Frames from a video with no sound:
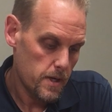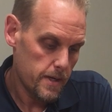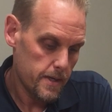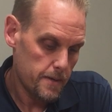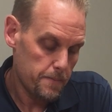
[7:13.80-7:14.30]

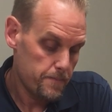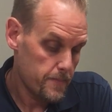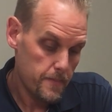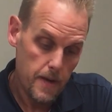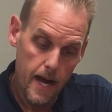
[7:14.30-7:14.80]

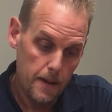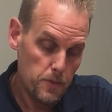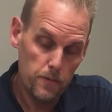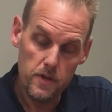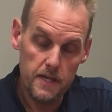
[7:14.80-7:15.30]

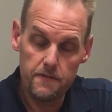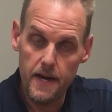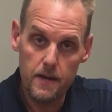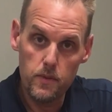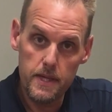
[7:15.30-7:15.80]
I'm perfectly
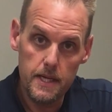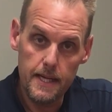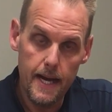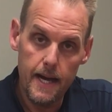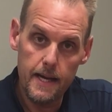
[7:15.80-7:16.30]
fine with it.
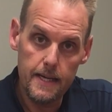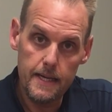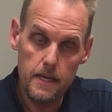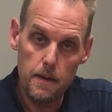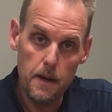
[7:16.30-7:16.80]

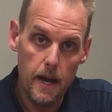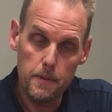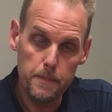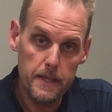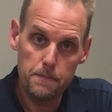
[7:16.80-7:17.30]
Again, I'm
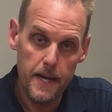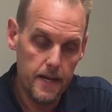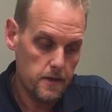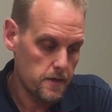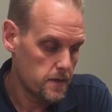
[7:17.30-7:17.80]
a
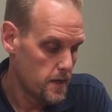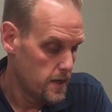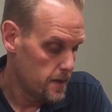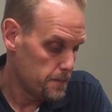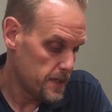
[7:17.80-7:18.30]
mid-packer,
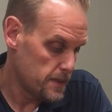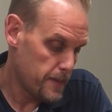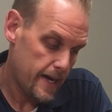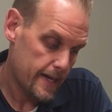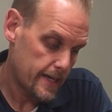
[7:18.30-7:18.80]
mid to
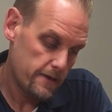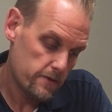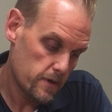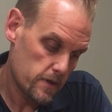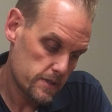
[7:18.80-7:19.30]
back,
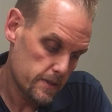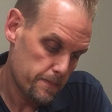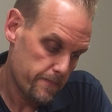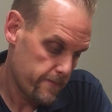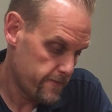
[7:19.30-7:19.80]
even on
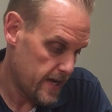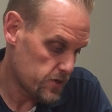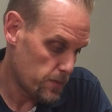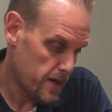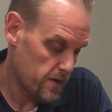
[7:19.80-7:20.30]
some
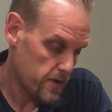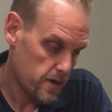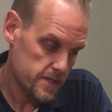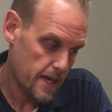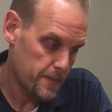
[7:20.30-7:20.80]
faster
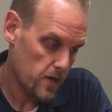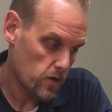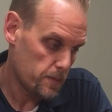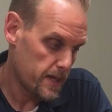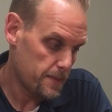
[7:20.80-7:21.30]
marathons. I'm not
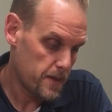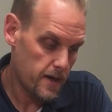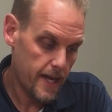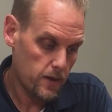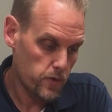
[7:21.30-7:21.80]
going to be up
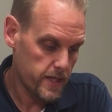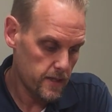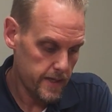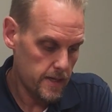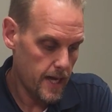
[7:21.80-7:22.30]
there hanging with the
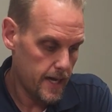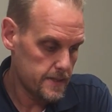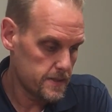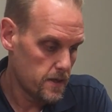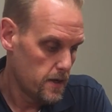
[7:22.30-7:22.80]
elite
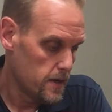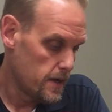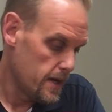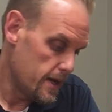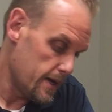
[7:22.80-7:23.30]
guys.
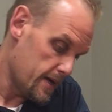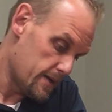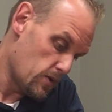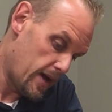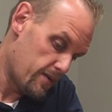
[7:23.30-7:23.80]
I
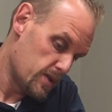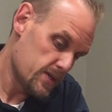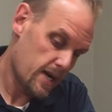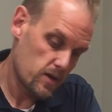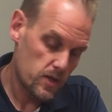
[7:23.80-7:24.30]
don't have any
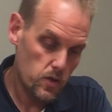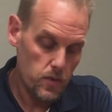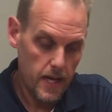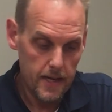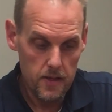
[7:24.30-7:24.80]
desire to
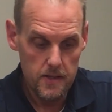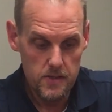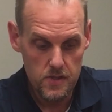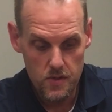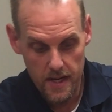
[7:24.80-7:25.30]
do that other than
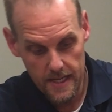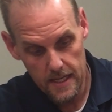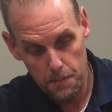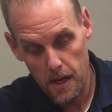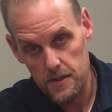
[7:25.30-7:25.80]
just try to
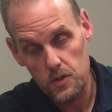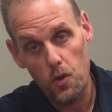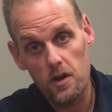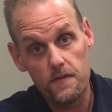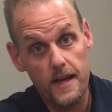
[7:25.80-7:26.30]
get a Boston
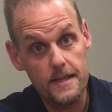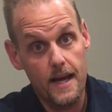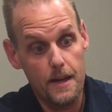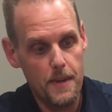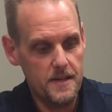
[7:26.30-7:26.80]
qualifying
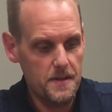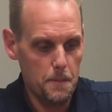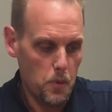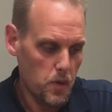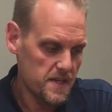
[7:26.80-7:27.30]
time at
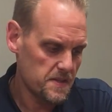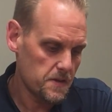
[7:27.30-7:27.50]
some point.